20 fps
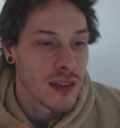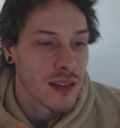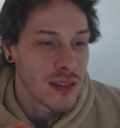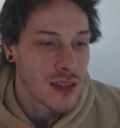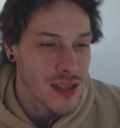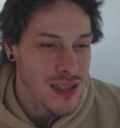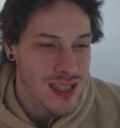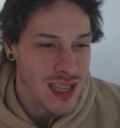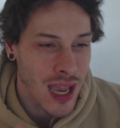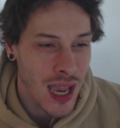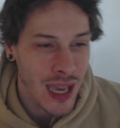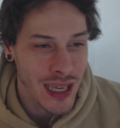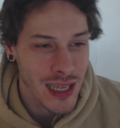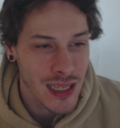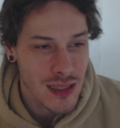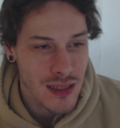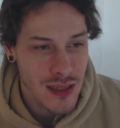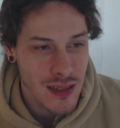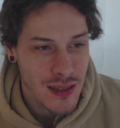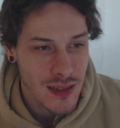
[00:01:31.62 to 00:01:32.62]
The
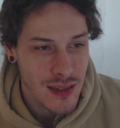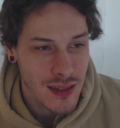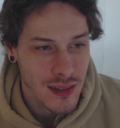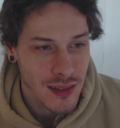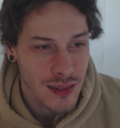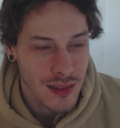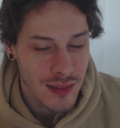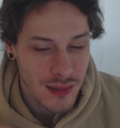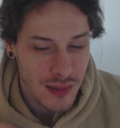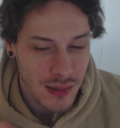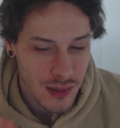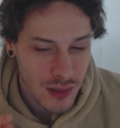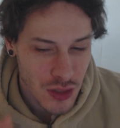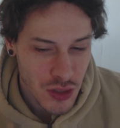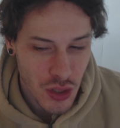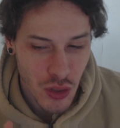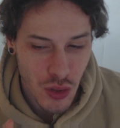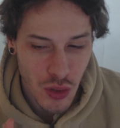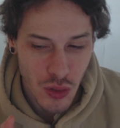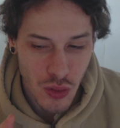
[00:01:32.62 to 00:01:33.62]
science
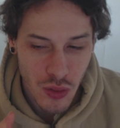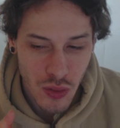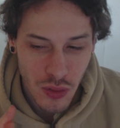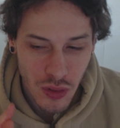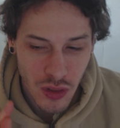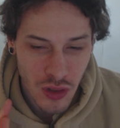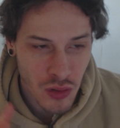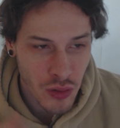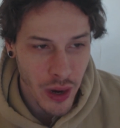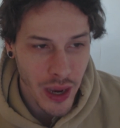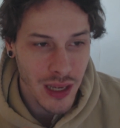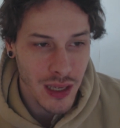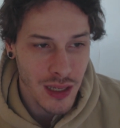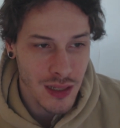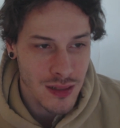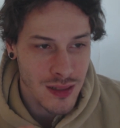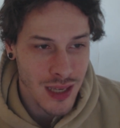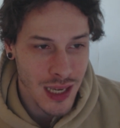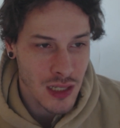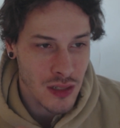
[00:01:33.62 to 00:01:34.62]
to creating a
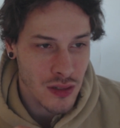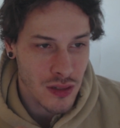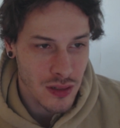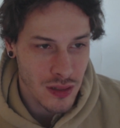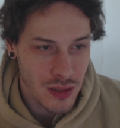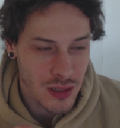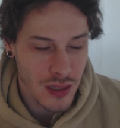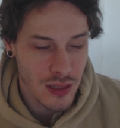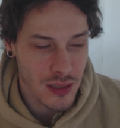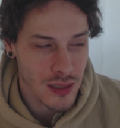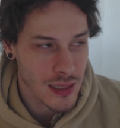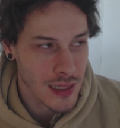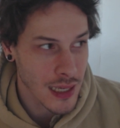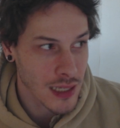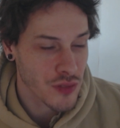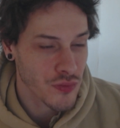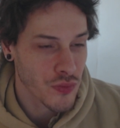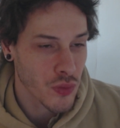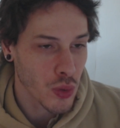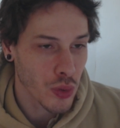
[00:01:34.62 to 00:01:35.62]

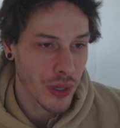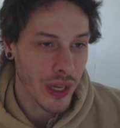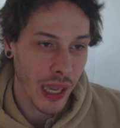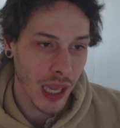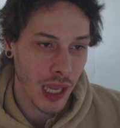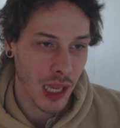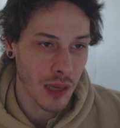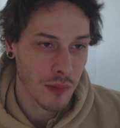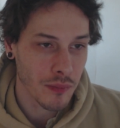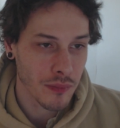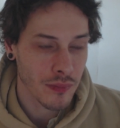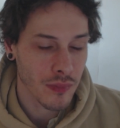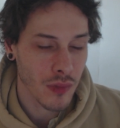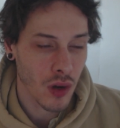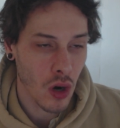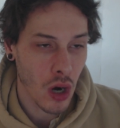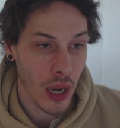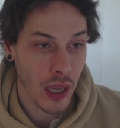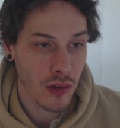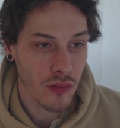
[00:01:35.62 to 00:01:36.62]
successful game,
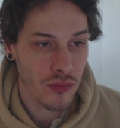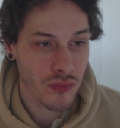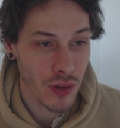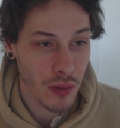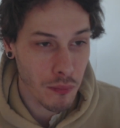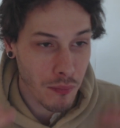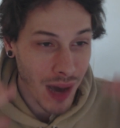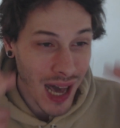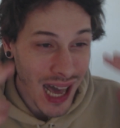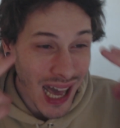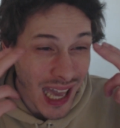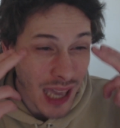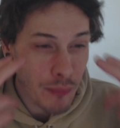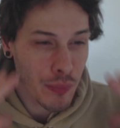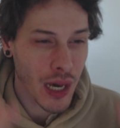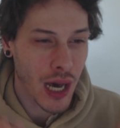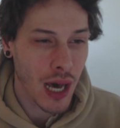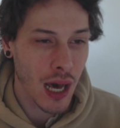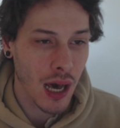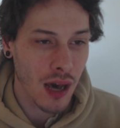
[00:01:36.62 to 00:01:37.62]
all right, from my
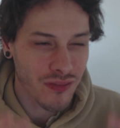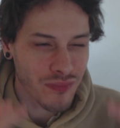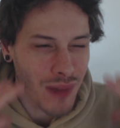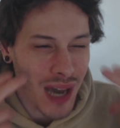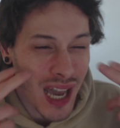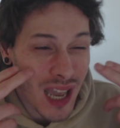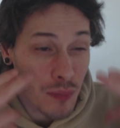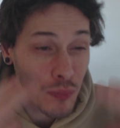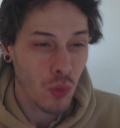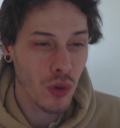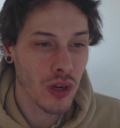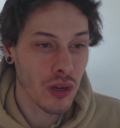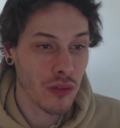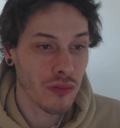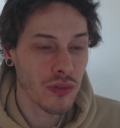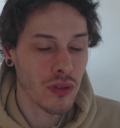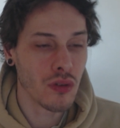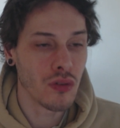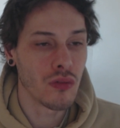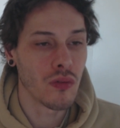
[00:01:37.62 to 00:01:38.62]
point of
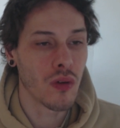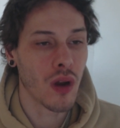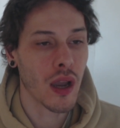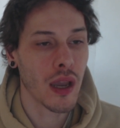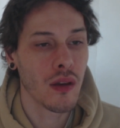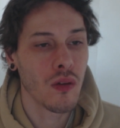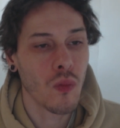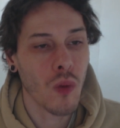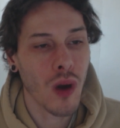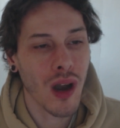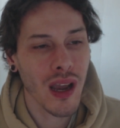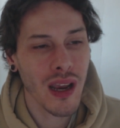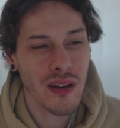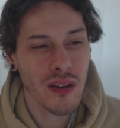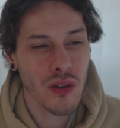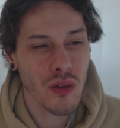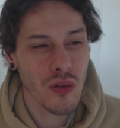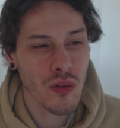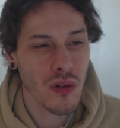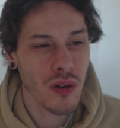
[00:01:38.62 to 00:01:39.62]
view, right?
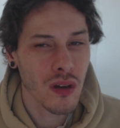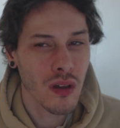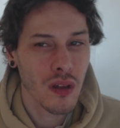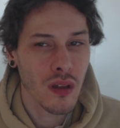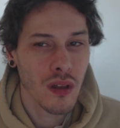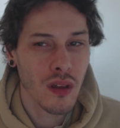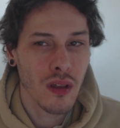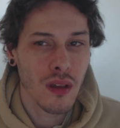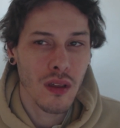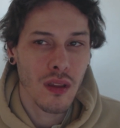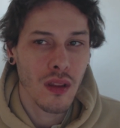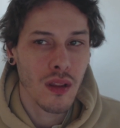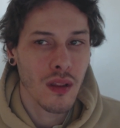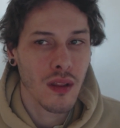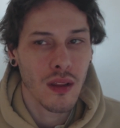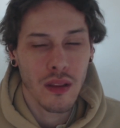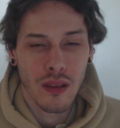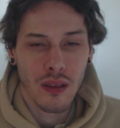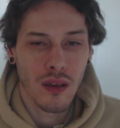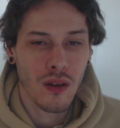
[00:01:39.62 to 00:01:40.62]

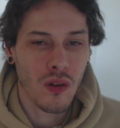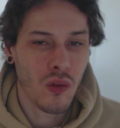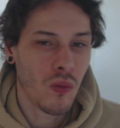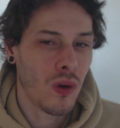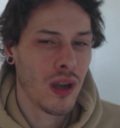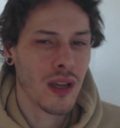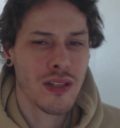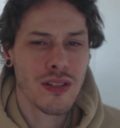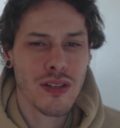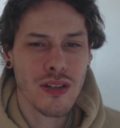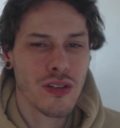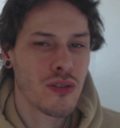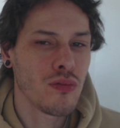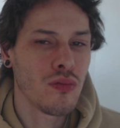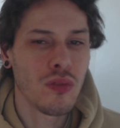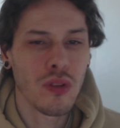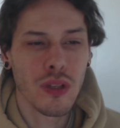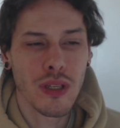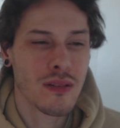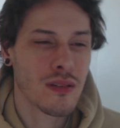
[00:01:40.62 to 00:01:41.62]
Why should
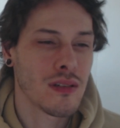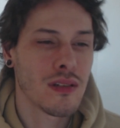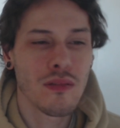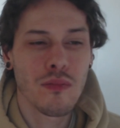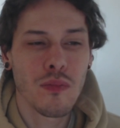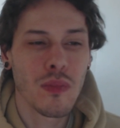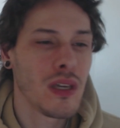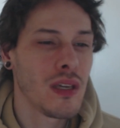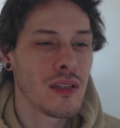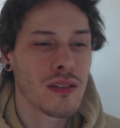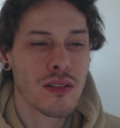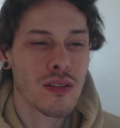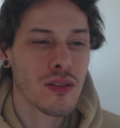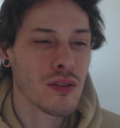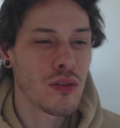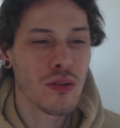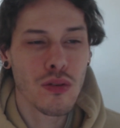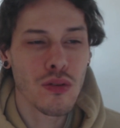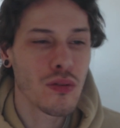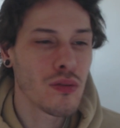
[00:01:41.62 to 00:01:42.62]
you listen to me
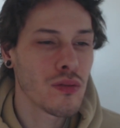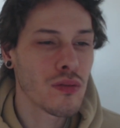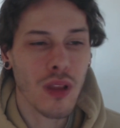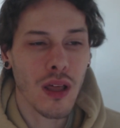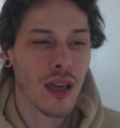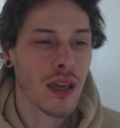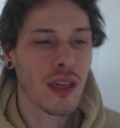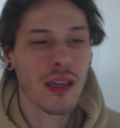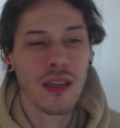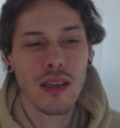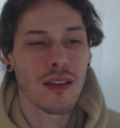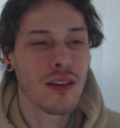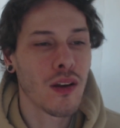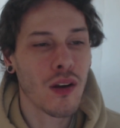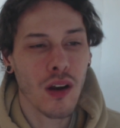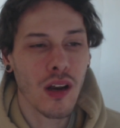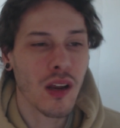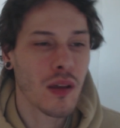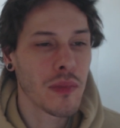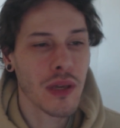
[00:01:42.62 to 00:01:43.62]
too? Like, you know
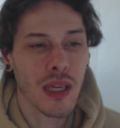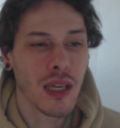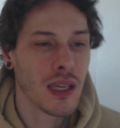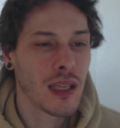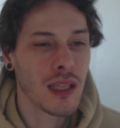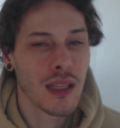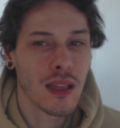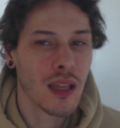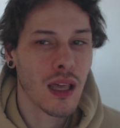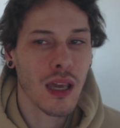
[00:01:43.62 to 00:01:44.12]
what I mean?